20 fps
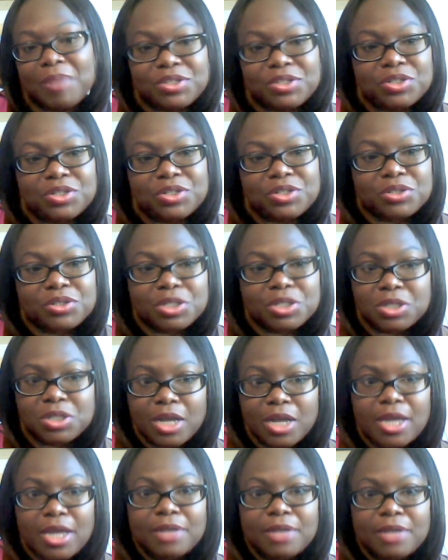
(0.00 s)

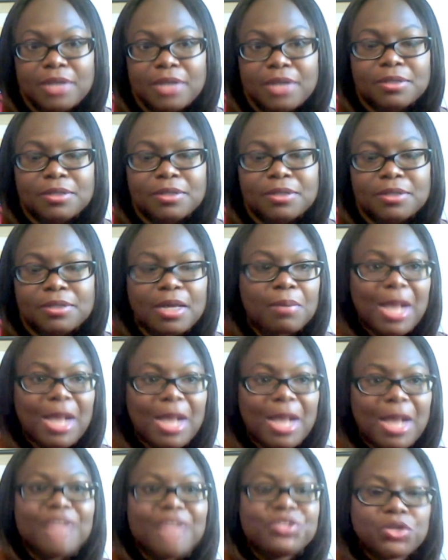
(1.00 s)
share
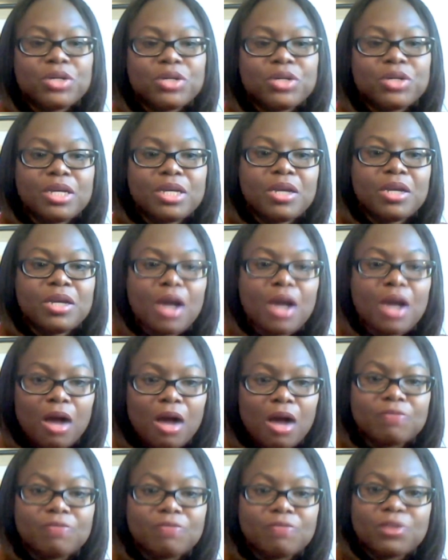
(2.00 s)
my journey
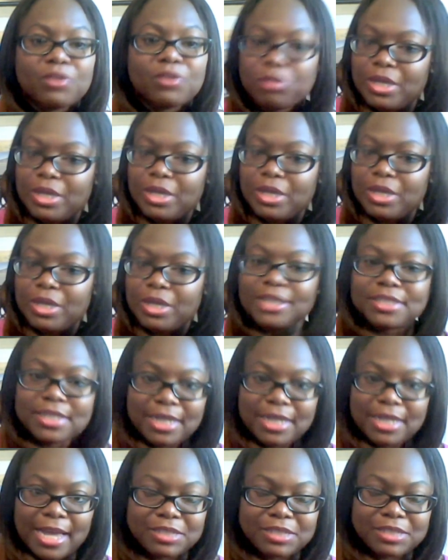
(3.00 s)
of creating a
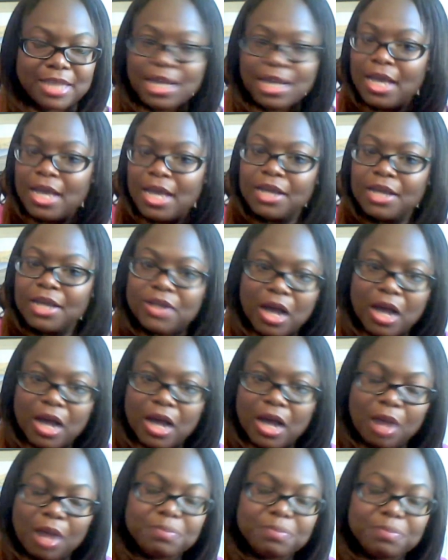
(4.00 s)
lifestyle, the
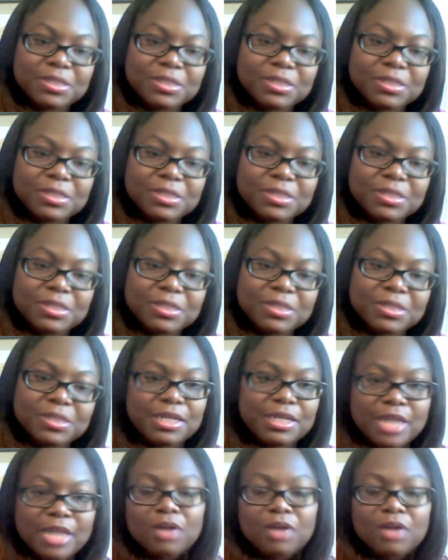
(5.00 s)
ups and
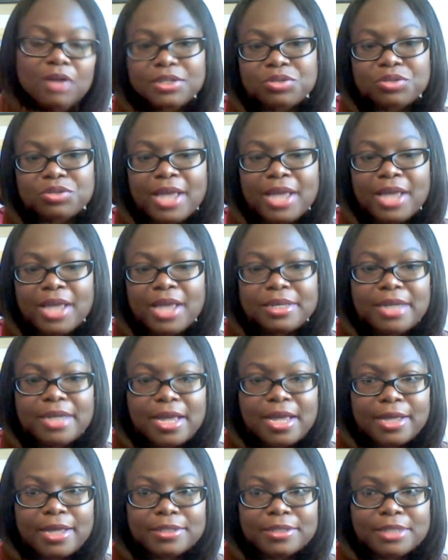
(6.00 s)
downs and the trial.